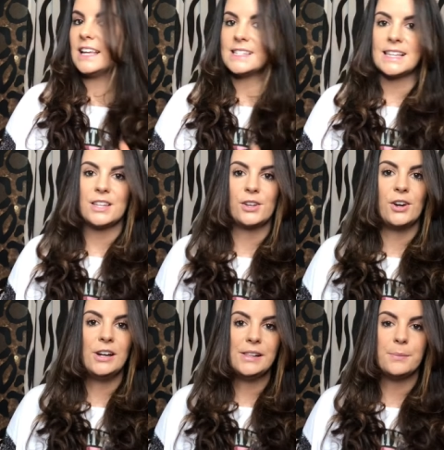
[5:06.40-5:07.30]
has a little
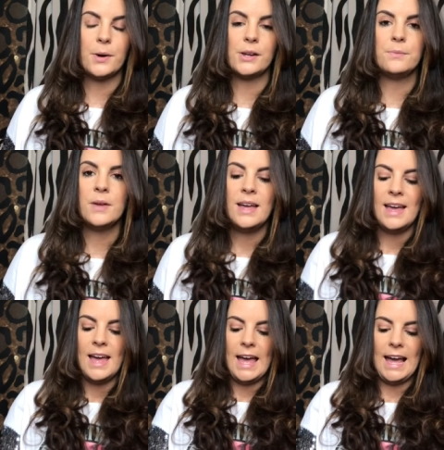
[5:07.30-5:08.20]
curl at the bottom,
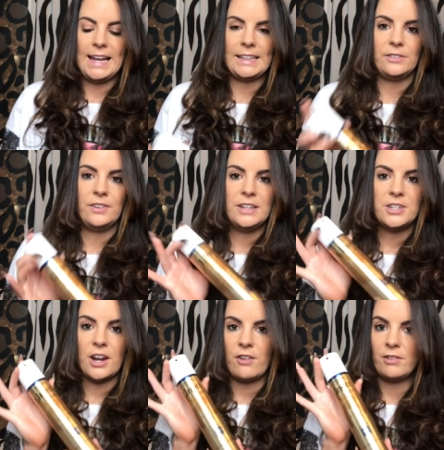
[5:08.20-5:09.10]
I like to
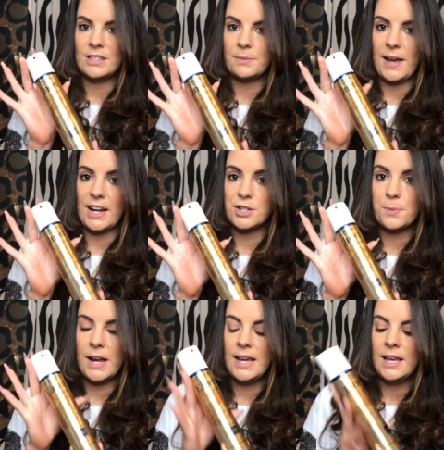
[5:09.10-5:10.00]
finish it off with some
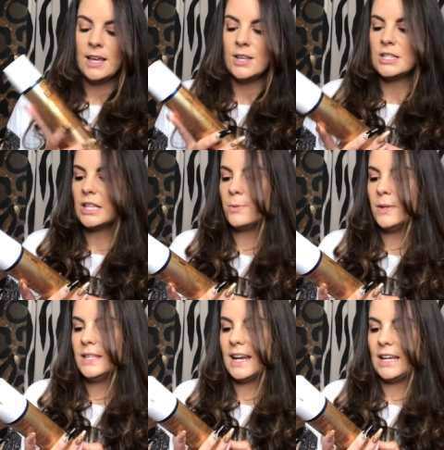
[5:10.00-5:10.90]
hairspray. So So the
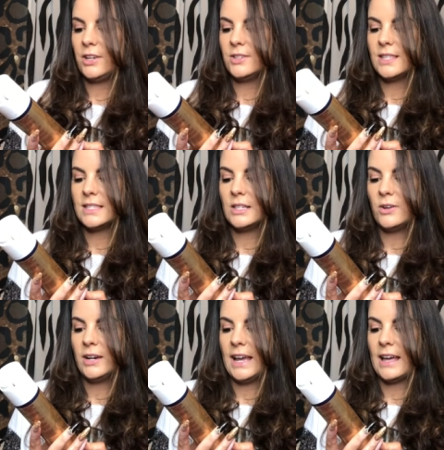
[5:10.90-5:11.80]
one that I use is
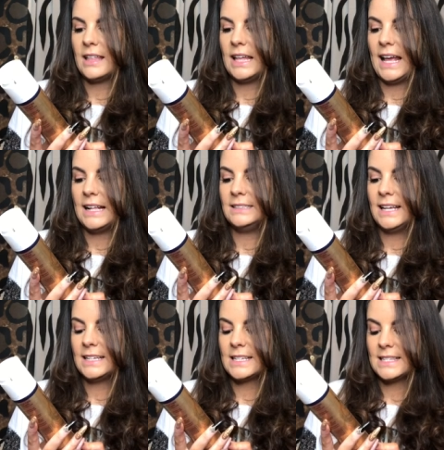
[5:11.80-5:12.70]
L'Oreal
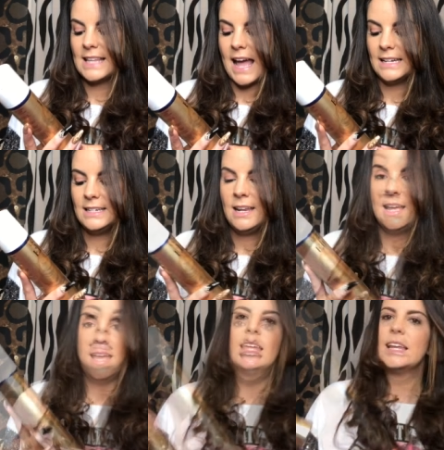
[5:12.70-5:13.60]
Elnet Satin,
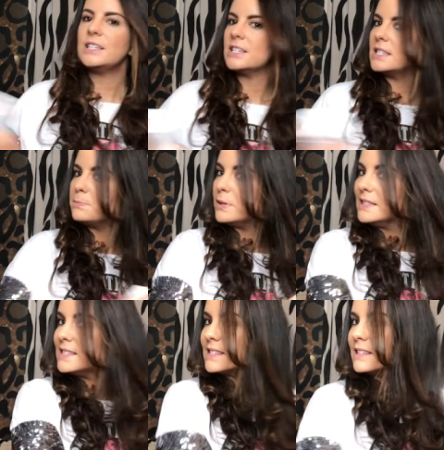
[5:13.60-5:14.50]
and then I just
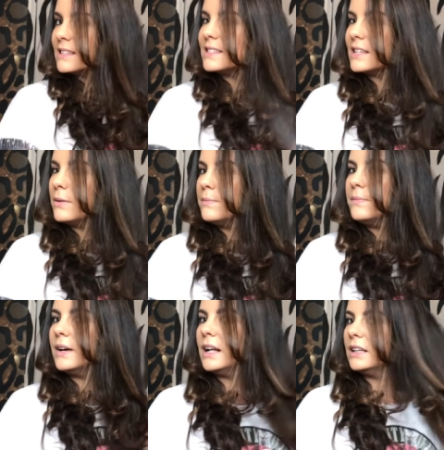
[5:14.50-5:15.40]
spritz
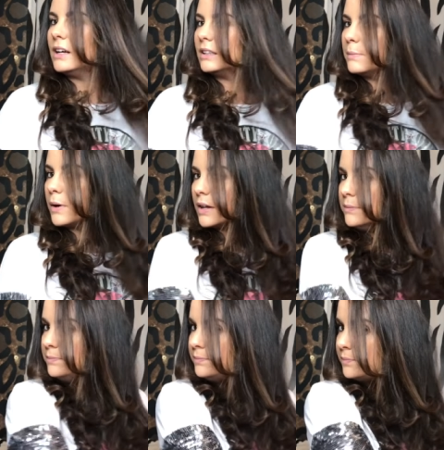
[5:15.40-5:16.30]
some along the bottom.